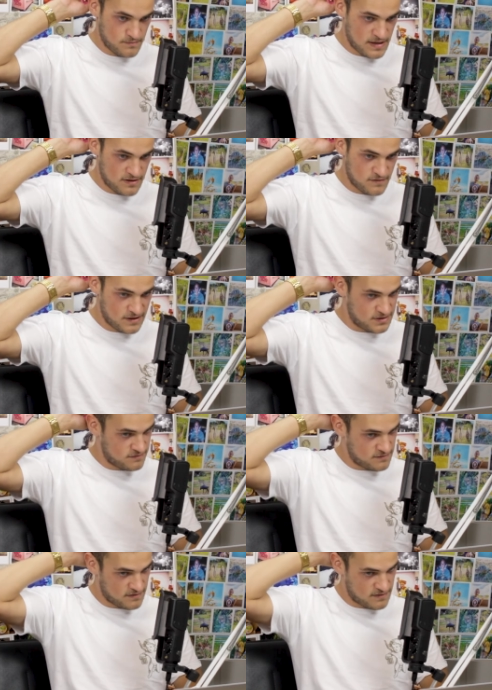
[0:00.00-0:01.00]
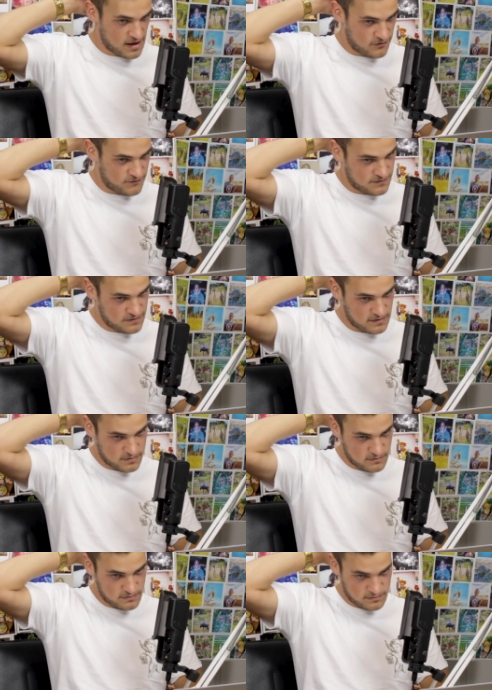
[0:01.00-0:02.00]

best director was Alfonso.